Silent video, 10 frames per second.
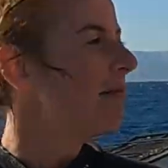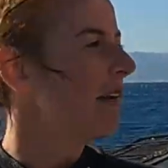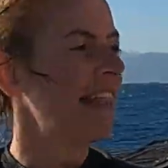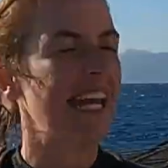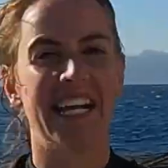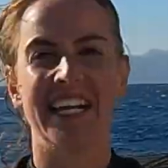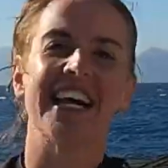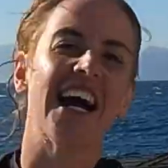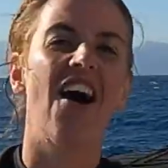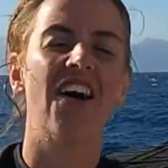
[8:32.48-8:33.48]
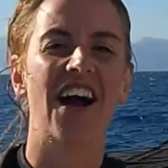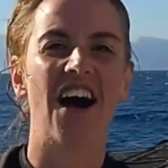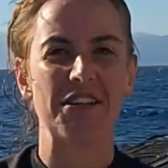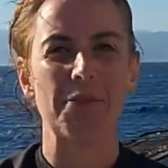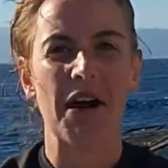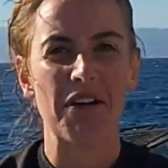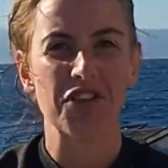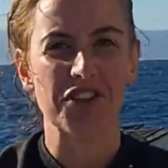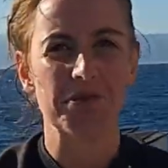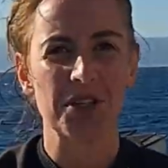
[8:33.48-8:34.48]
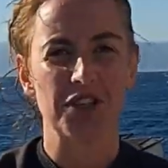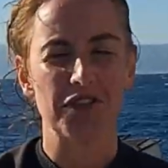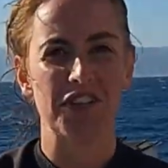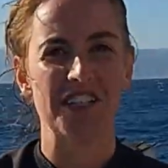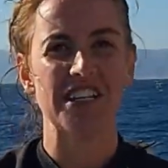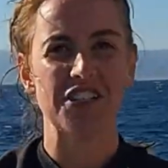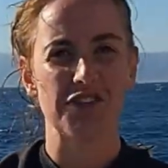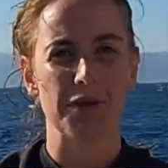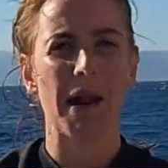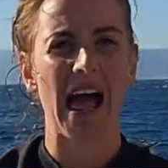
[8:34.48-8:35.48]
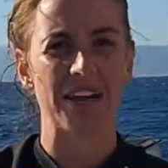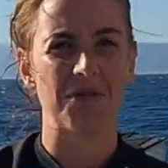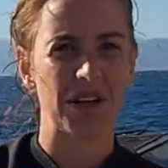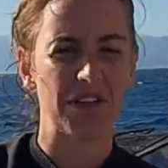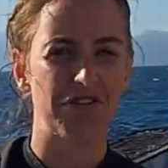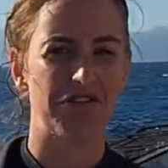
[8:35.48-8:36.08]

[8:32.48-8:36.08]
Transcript: But I think our guide might have got some good footage of the plane when he